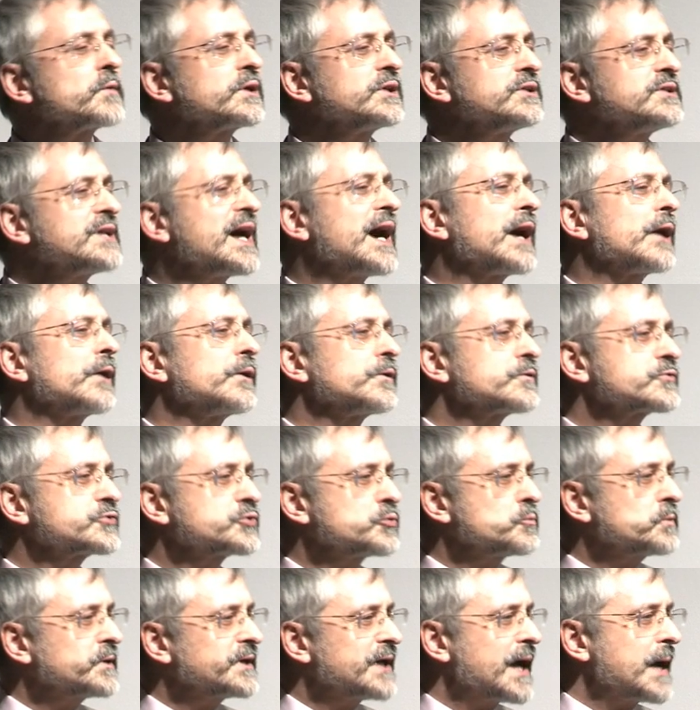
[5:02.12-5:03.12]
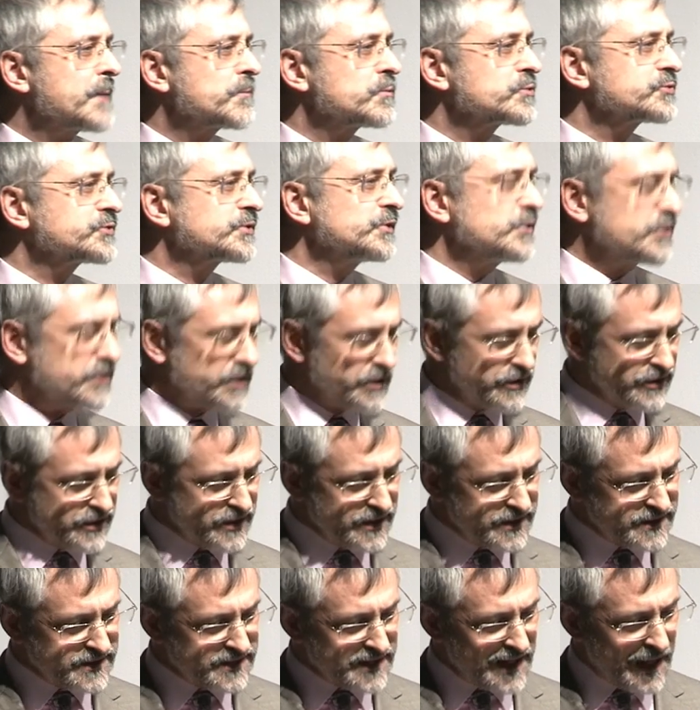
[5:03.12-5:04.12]
from it now to be able to look
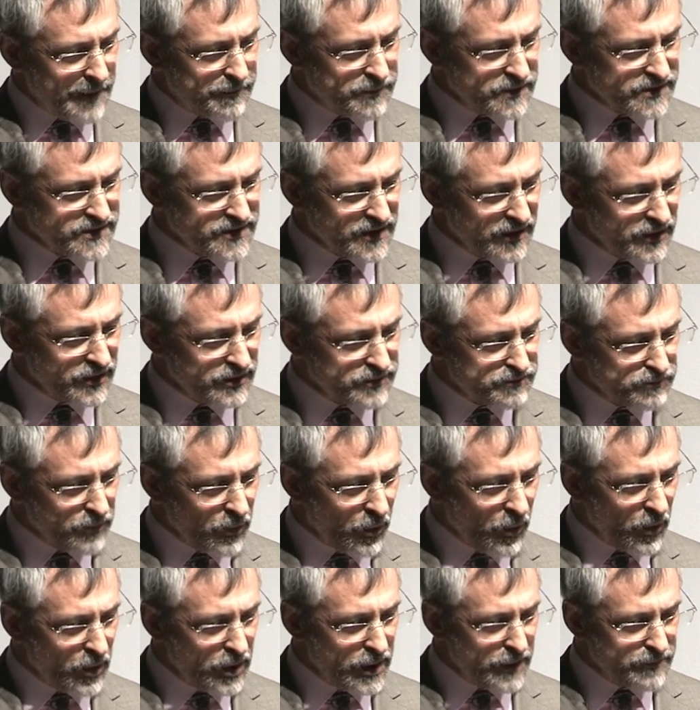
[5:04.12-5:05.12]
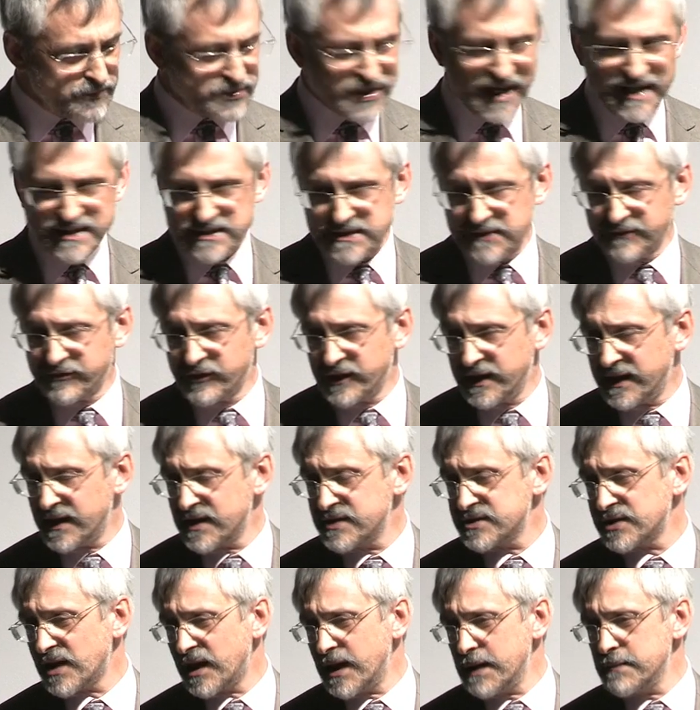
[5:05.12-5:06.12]
at this episode more
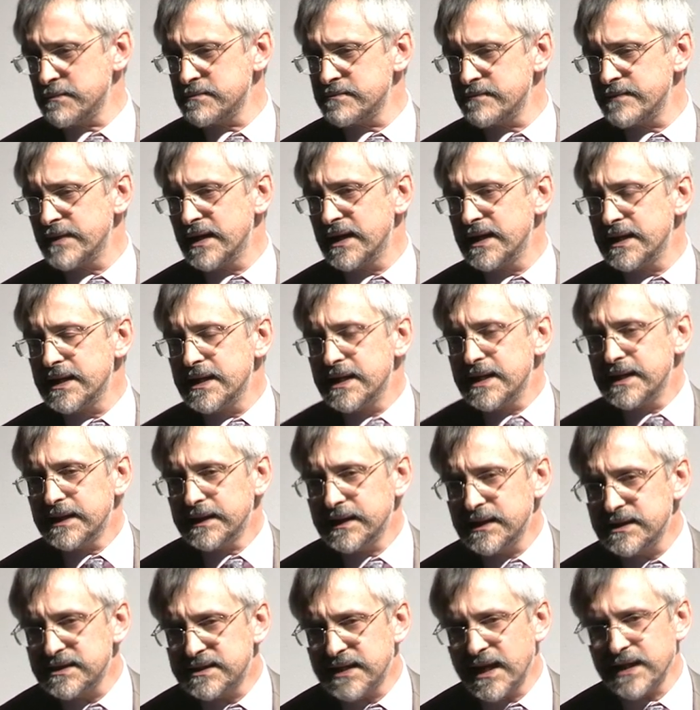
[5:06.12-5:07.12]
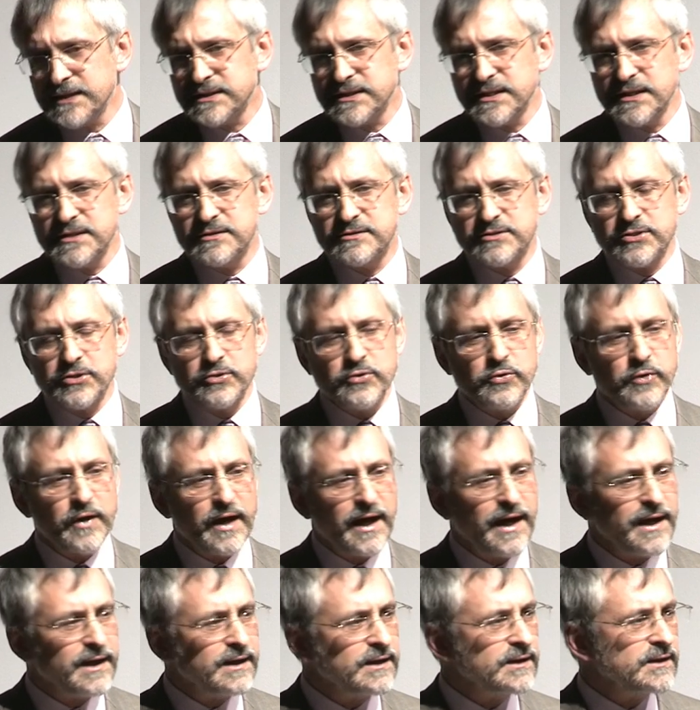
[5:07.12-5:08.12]
objectively, and I'm indebted
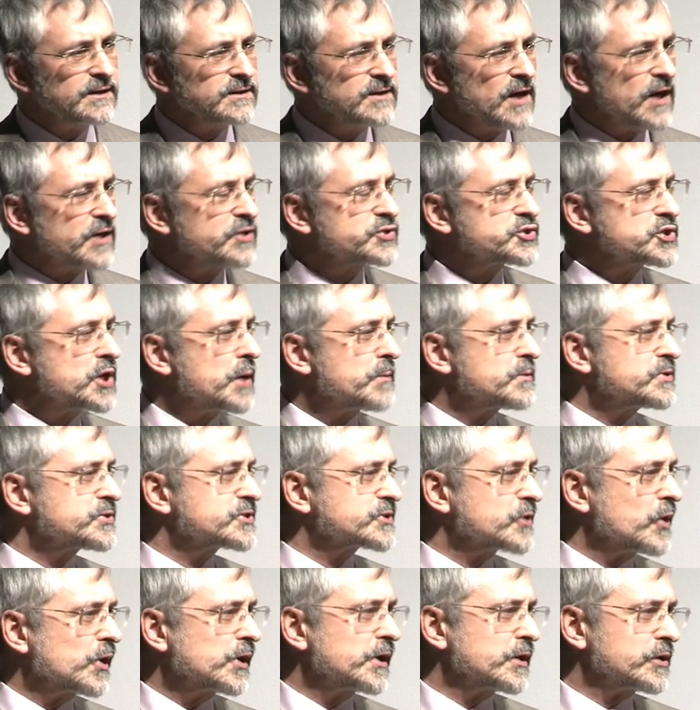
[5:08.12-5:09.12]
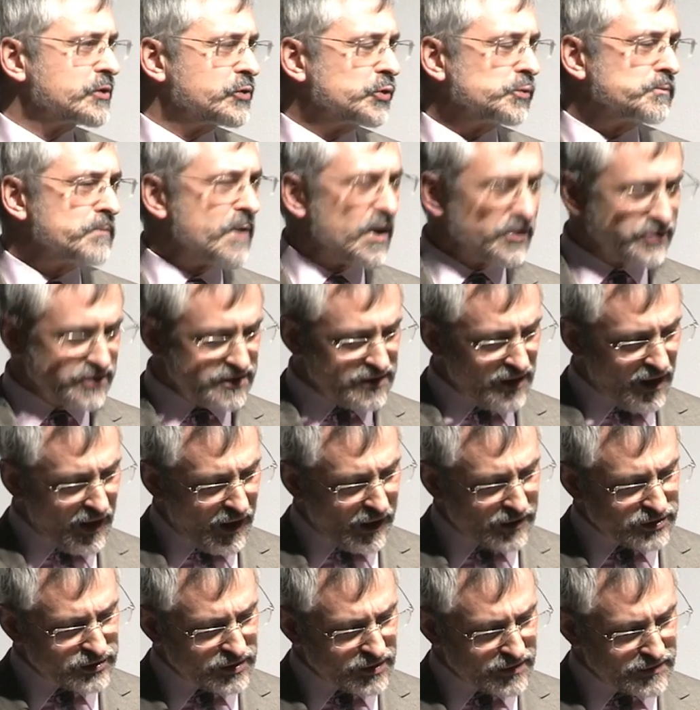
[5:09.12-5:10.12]
to a young German scholar called Martin
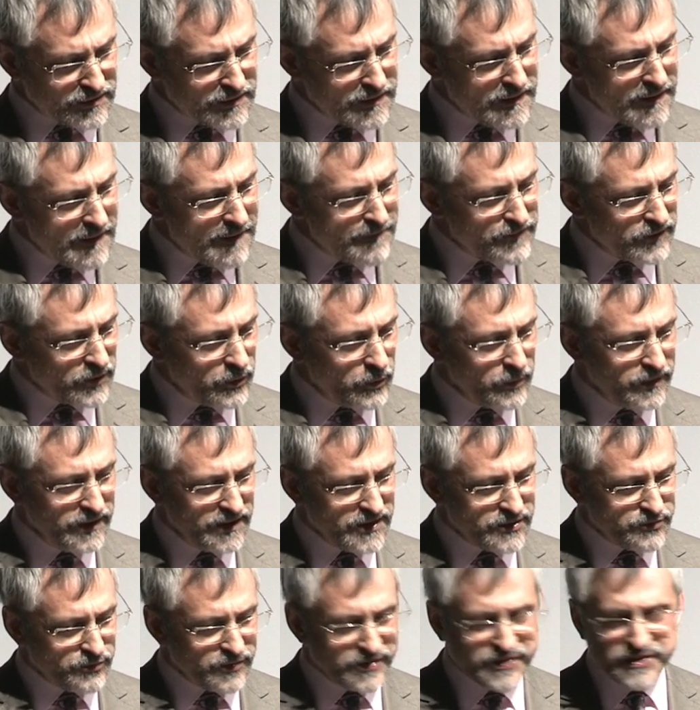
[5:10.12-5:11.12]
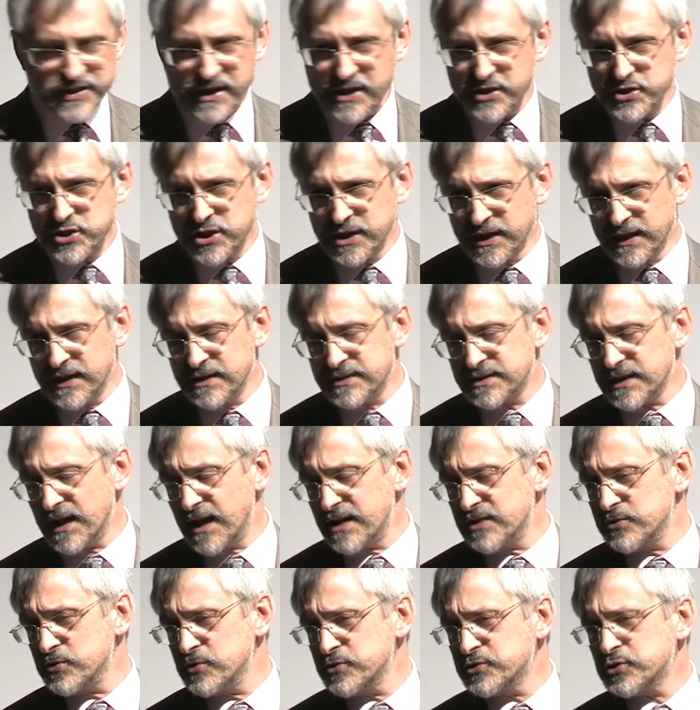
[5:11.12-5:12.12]
Hartung, who is researching it
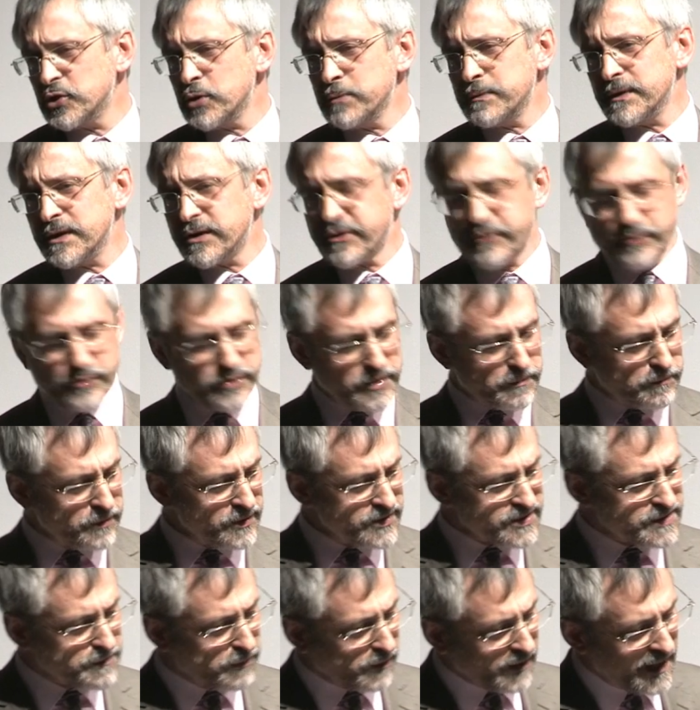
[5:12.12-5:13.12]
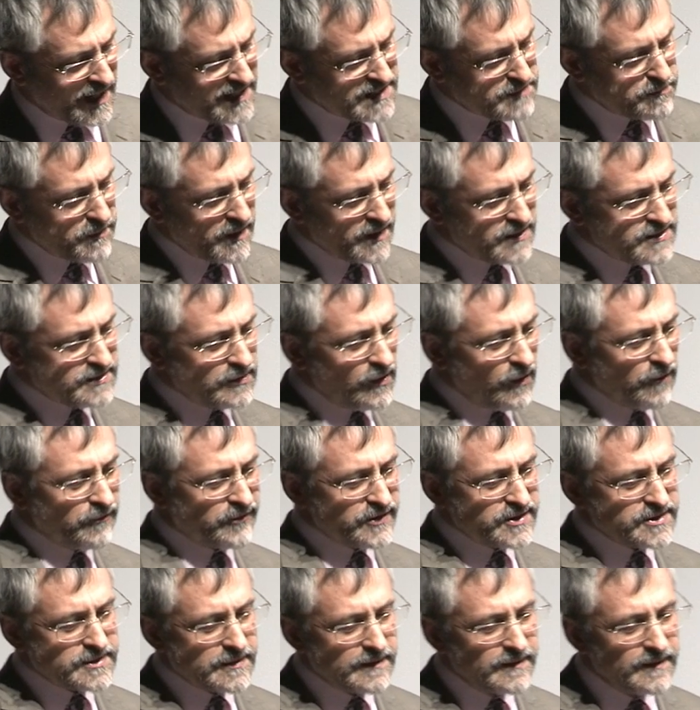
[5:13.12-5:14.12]
and who took me through the principal aspects
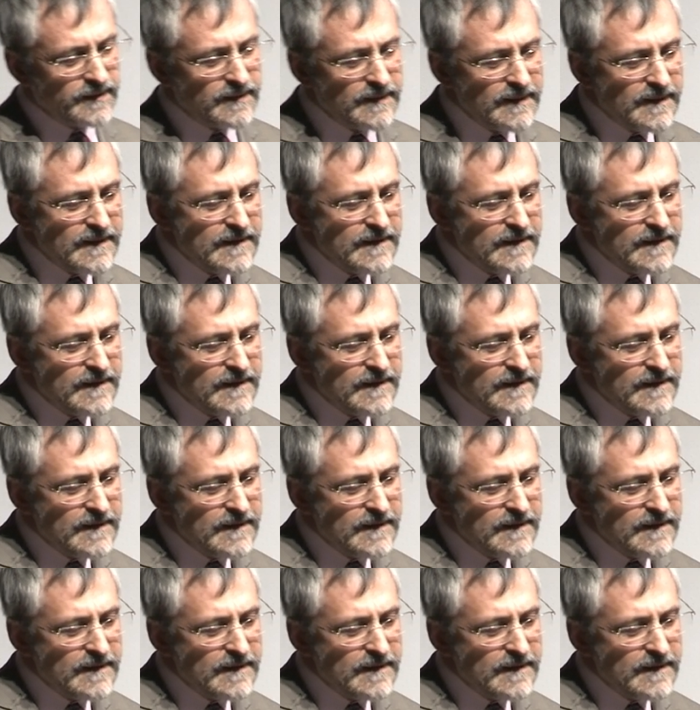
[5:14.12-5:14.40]
of it.